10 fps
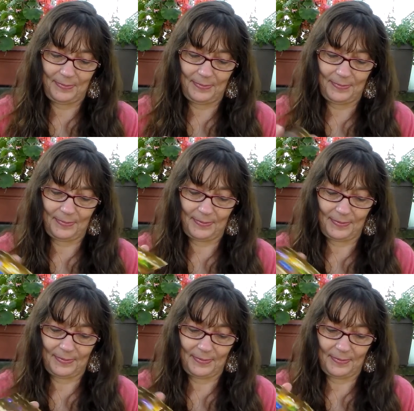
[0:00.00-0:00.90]

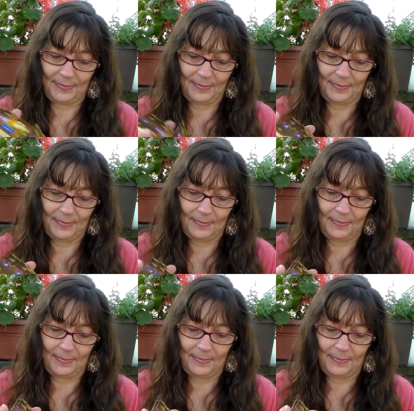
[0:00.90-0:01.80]

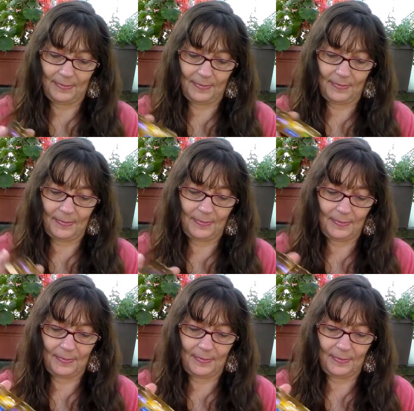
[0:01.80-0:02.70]

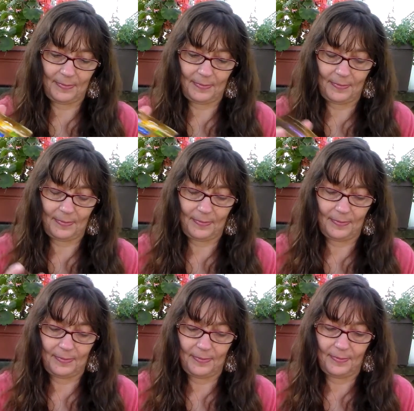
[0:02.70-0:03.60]

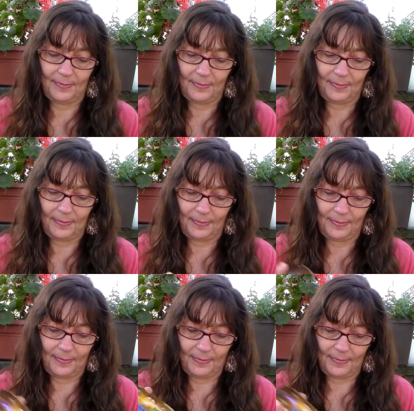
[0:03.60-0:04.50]

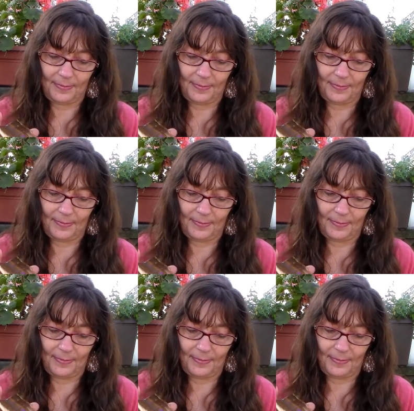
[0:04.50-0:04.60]
Nothing is said.